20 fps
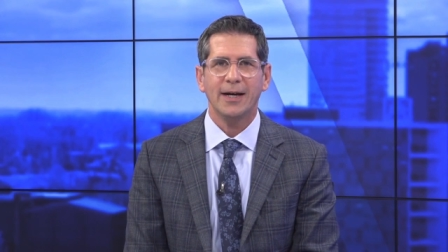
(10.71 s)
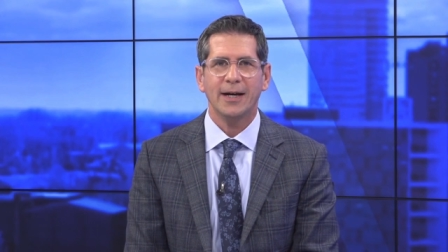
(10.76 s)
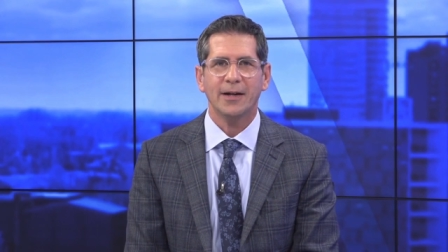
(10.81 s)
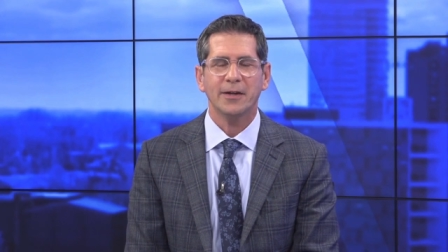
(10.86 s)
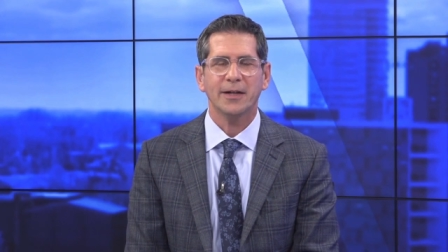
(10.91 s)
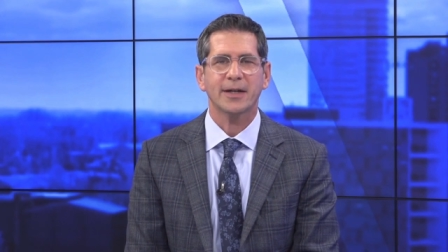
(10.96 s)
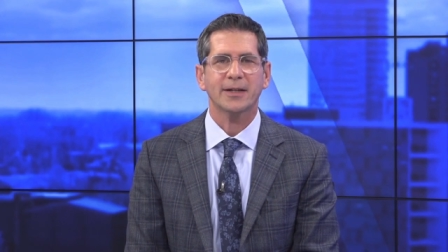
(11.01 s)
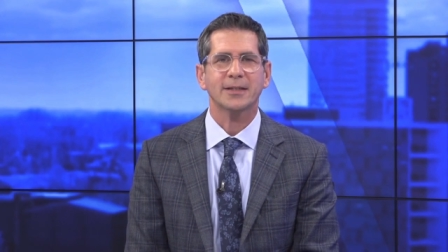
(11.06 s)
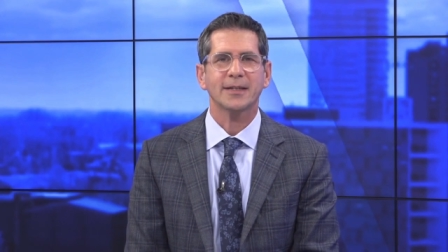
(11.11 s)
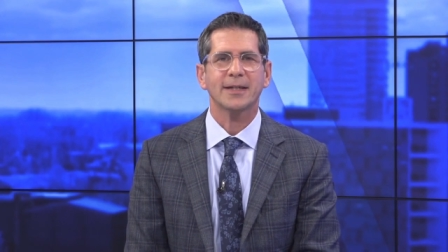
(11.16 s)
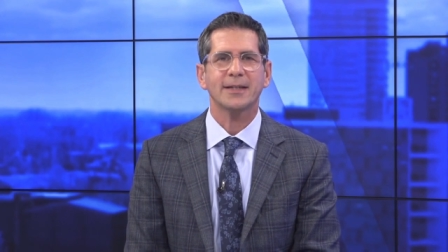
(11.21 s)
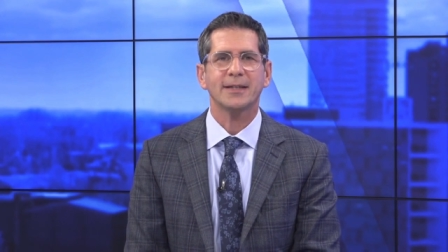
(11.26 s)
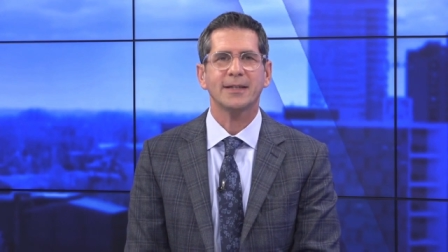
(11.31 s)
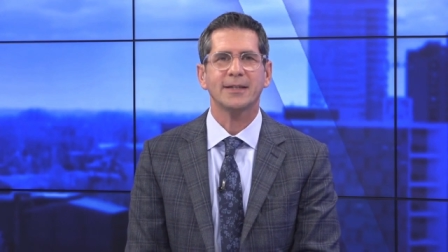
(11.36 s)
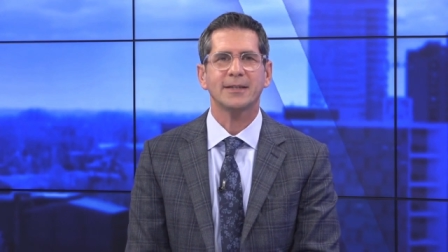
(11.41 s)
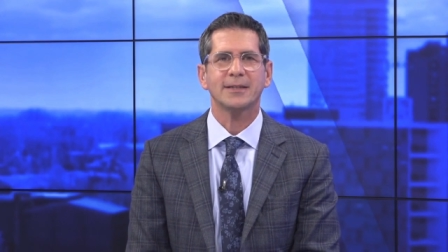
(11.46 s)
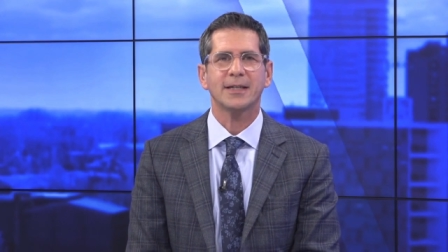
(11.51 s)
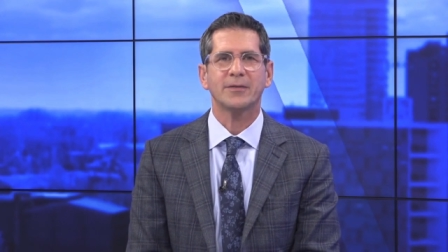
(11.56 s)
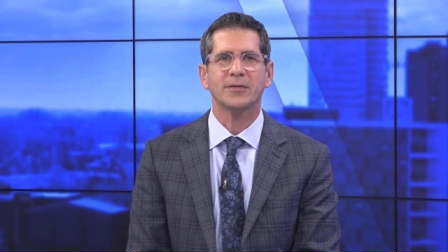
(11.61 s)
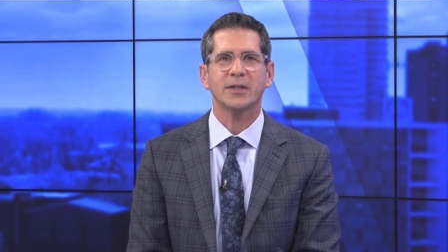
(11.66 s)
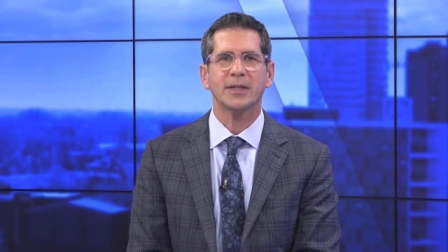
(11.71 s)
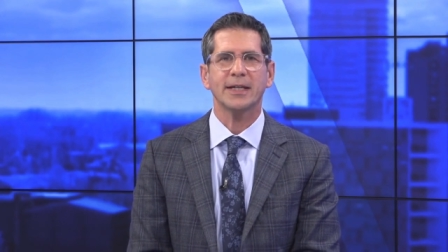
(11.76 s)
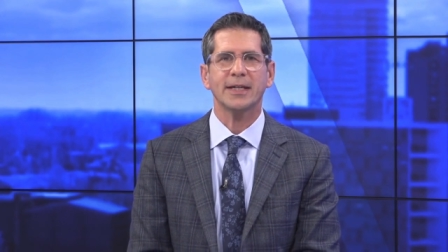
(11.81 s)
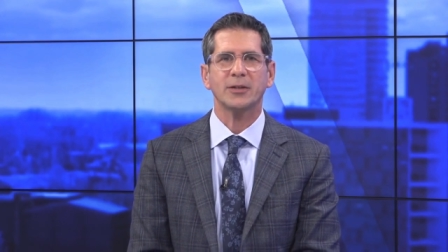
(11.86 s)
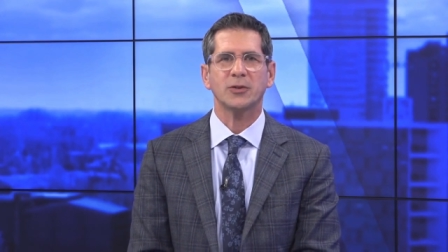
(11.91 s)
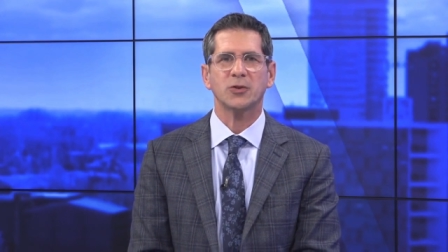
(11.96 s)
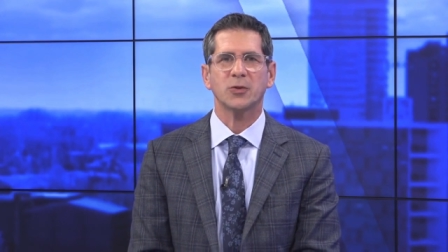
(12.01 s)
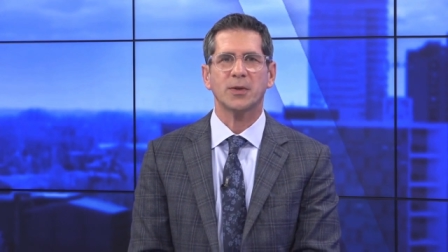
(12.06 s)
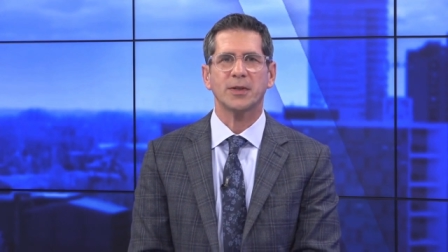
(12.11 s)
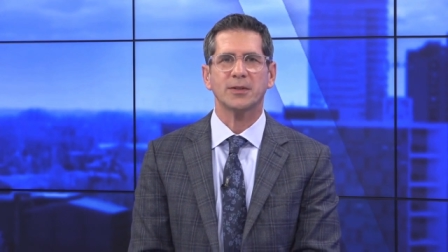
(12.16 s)
L E X eighteen's Evan
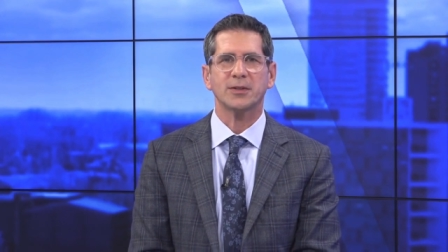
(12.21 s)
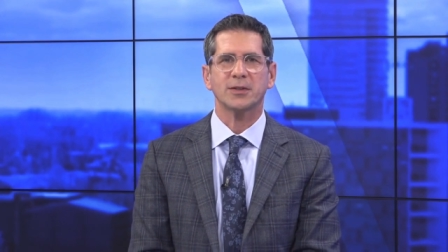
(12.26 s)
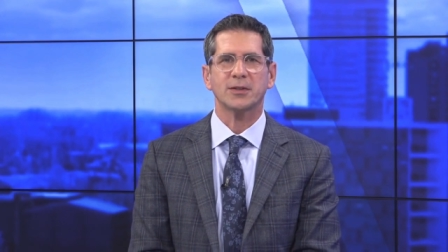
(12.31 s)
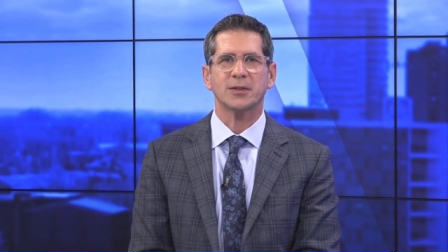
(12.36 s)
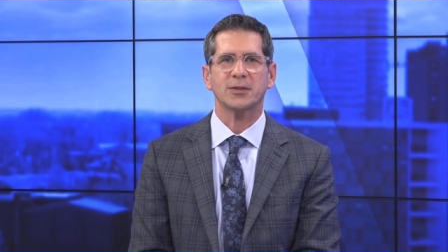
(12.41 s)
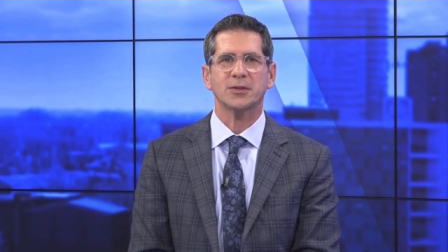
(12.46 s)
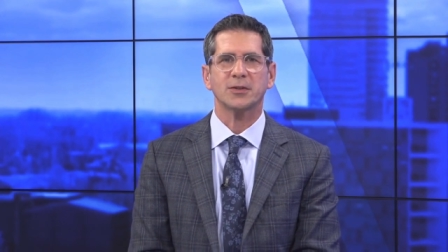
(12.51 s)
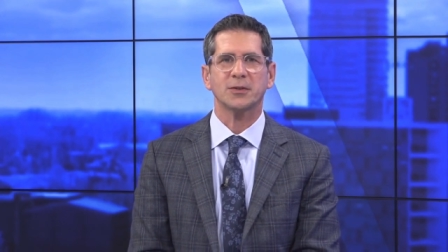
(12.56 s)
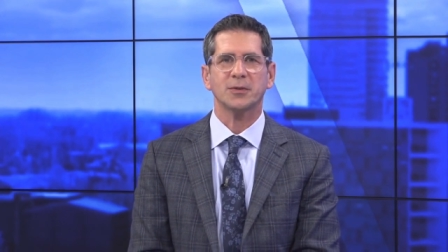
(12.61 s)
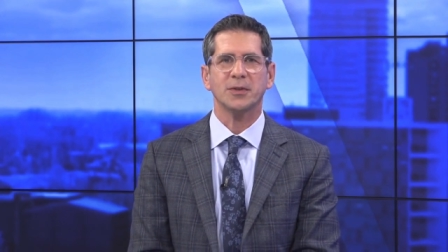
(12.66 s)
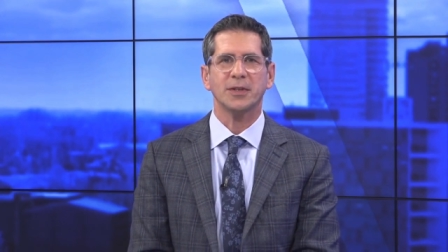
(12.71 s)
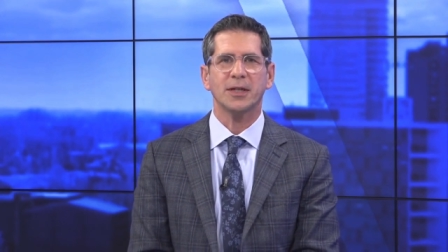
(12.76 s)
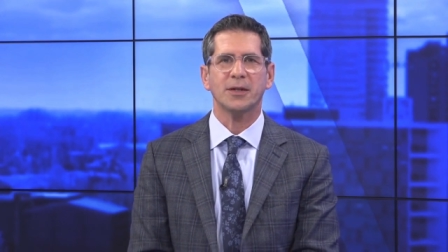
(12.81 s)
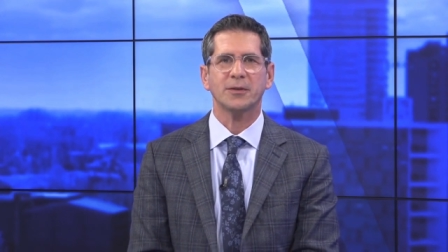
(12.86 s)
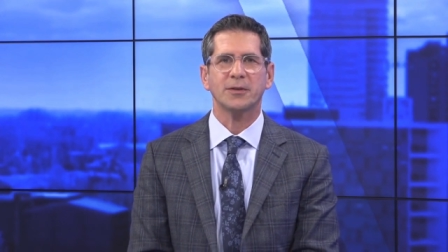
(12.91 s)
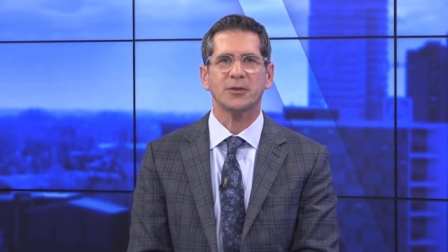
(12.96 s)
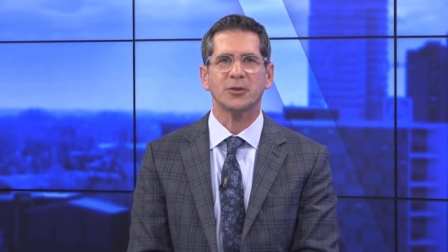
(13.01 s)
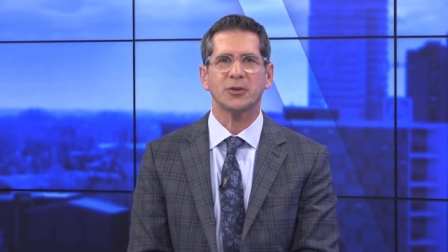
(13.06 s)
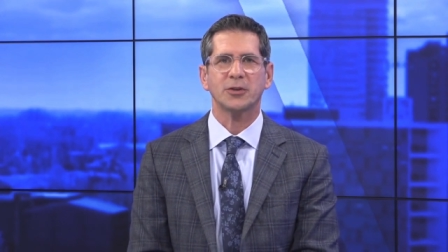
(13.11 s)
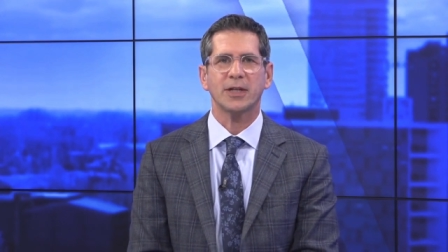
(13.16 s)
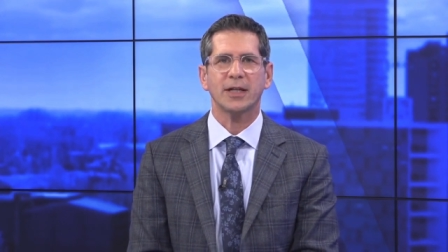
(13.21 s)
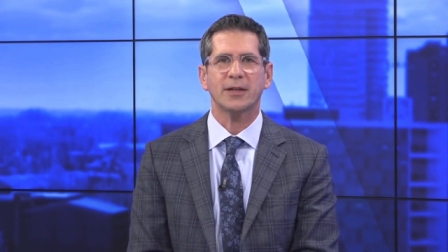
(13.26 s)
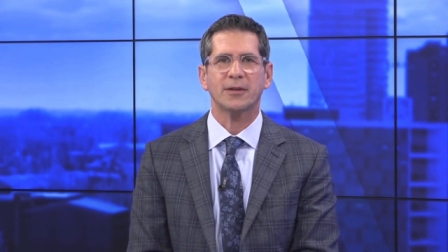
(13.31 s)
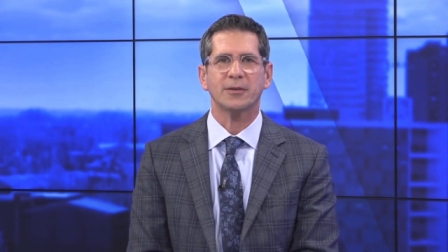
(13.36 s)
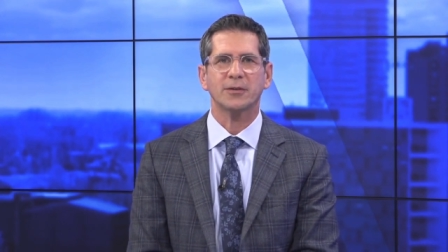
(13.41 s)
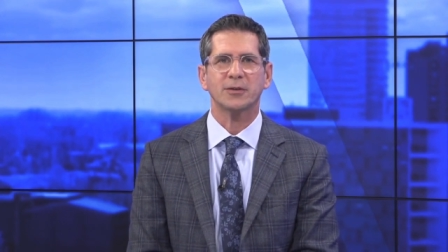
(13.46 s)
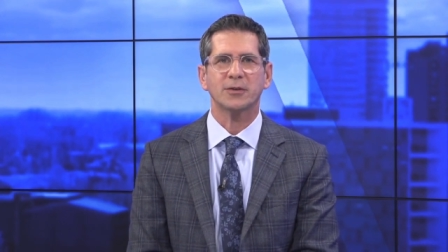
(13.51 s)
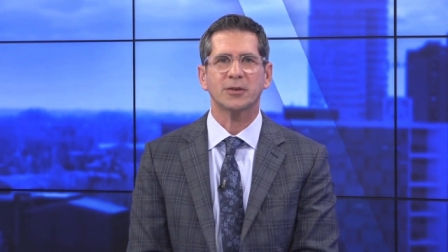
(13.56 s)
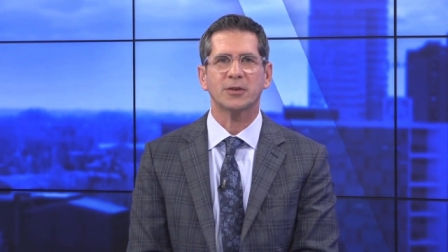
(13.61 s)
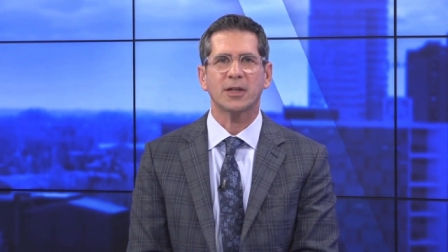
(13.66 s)
Leake joins us in studio to
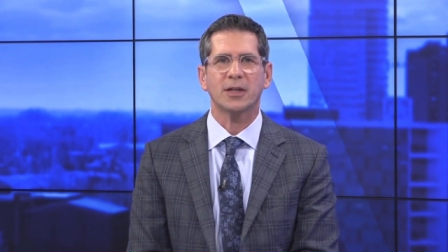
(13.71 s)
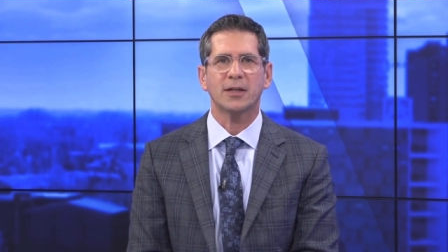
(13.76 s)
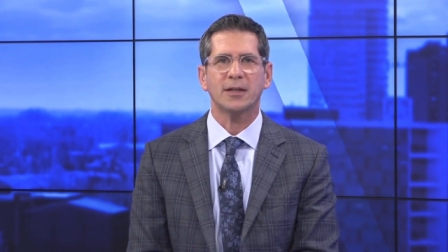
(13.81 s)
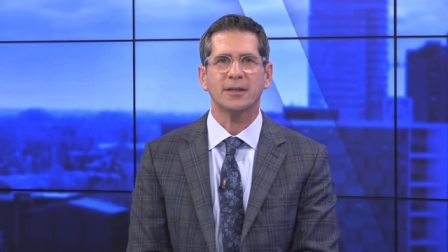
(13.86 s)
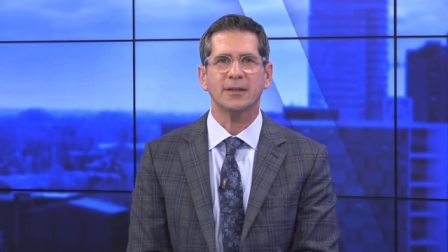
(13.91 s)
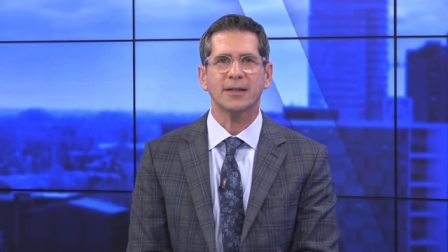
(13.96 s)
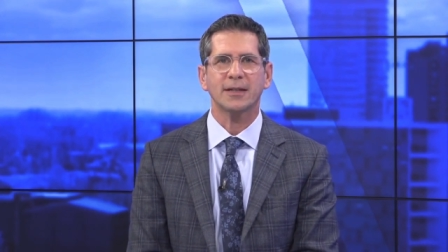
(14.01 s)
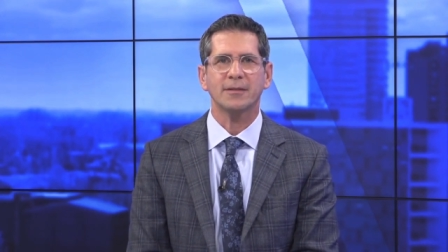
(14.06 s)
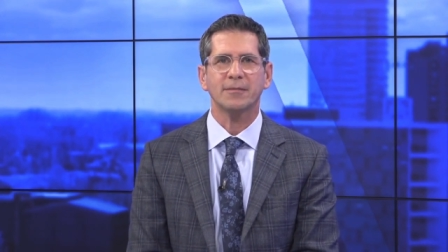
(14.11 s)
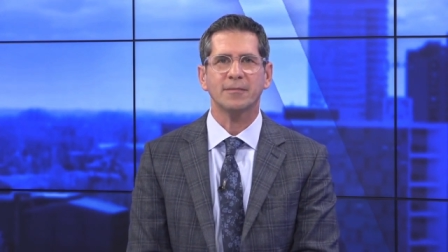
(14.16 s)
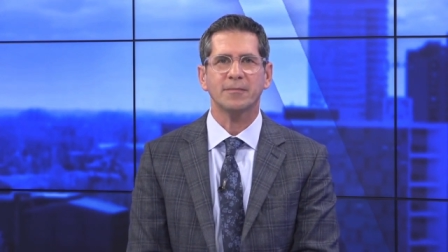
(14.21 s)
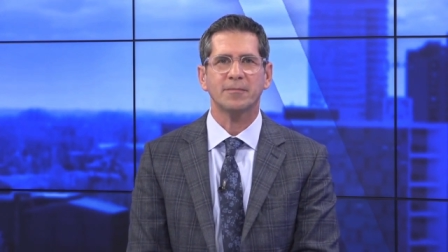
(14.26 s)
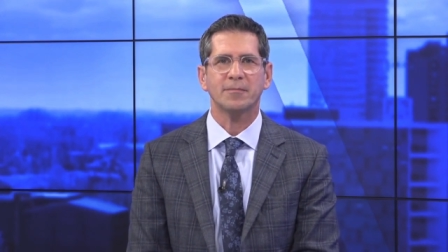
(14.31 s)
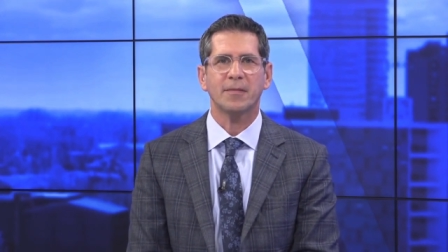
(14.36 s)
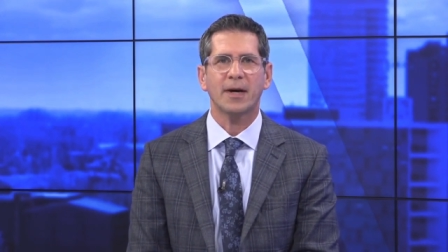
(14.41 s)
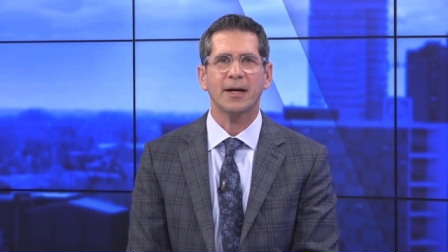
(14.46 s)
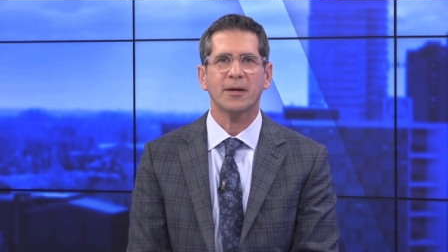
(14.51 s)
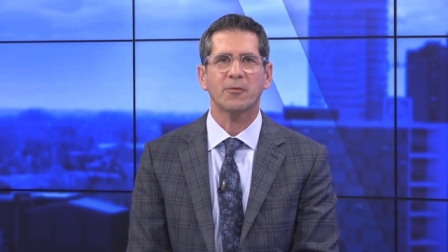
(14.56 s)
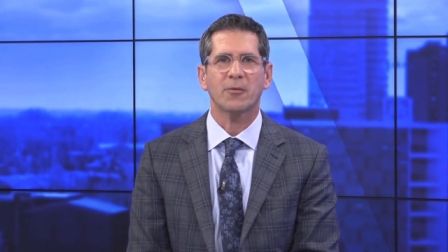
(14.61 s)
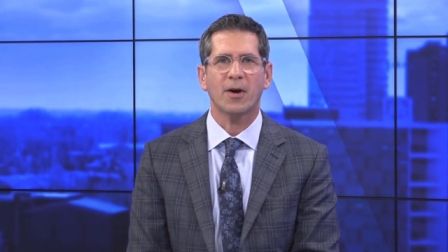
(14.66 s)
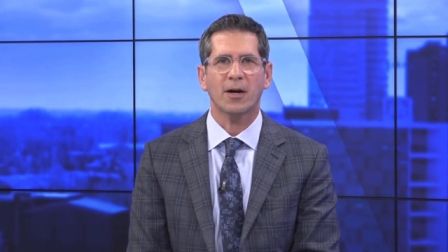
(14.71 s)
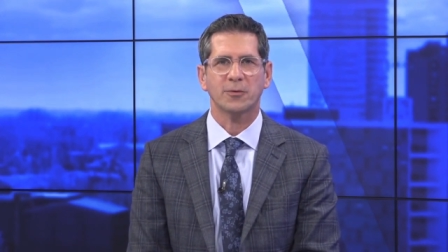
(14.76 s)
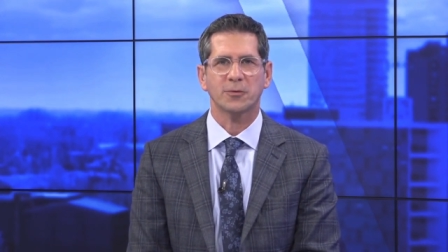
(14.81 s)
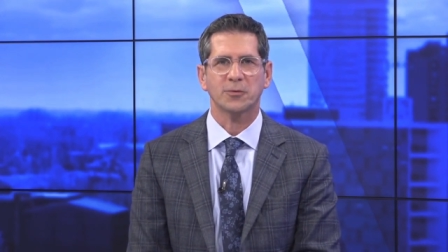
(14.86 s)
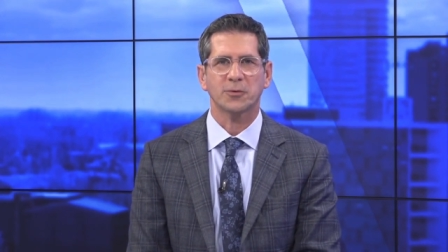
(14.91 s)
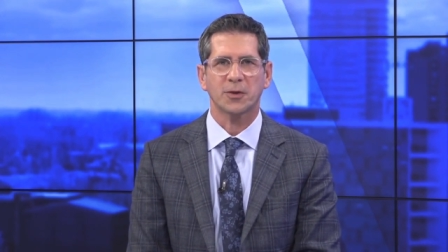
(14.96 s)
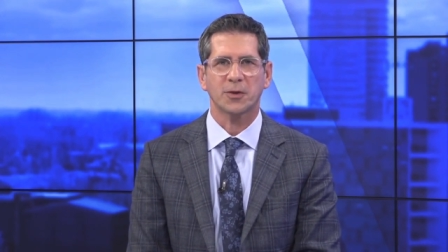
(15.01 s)
share the song in Mike Rogers'